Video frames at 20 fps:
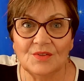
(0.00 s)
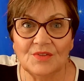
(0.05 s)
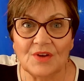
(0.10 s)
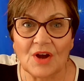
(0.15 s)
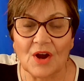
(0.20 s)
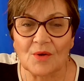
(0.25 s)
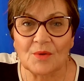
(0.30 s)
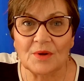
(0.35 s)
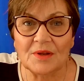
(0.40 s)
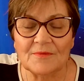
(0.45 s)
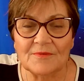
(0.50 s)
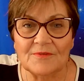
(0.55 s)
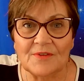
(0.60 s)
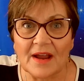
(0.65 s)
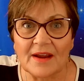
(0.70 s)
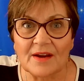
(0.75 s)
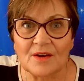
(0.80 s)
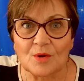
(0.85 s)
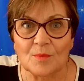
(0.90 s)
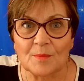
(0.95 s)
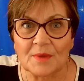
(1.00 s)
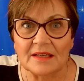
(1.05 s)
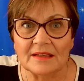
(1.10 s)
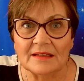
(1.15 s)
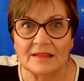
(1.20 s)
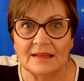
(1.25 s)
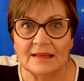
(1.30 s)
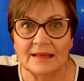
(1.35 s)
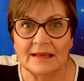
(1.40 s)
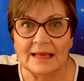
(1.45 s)
our environment.
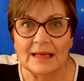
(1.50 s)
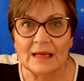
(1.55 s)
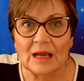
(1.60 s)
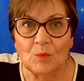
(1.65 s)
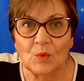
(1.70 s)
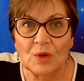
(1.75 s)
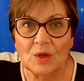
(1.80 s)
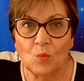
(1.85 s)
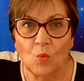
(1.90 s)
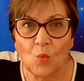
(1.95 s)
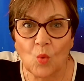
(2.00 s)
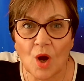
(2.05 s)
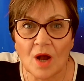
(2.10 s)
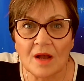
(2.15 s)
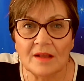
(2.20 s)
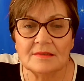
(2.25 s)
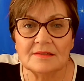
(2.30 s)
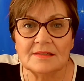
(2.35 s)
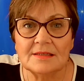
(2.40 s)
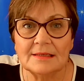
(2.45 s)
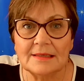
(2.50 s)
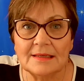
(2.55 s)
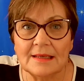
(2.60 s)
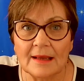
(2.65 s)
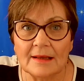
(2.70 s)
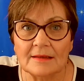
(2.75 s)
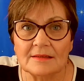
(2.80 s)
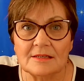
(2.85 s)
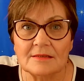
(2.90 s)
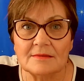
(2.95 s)
We want to
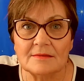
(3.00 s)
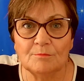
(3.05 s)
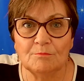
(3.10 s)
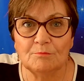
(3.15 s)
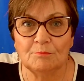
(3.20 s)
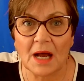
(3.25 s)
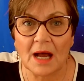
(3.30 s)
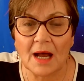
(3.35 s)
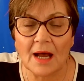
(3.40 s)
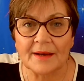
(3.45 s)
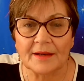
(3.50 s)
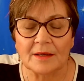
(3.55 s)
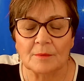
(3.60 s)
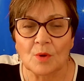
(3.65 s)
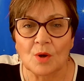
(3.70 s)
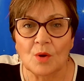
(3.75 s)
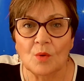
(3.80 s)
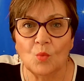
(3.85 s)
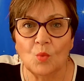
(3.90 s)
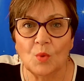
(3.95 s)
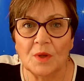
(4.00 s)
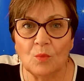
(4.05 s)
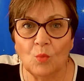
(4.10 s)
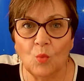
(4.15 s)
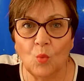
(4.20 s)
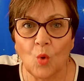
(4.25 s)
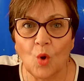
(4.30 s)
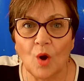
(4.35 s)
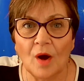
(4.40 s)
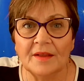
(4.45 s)
get to the bottom. We
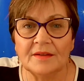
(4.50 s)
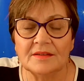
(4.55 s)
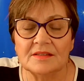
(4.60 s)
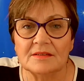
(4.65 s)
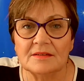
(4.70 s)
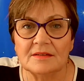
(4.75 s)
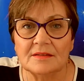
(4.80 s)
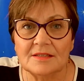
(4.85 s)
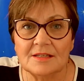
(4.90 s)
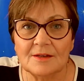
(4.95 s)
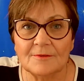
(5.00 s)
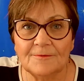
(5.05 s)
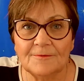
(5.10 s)
want to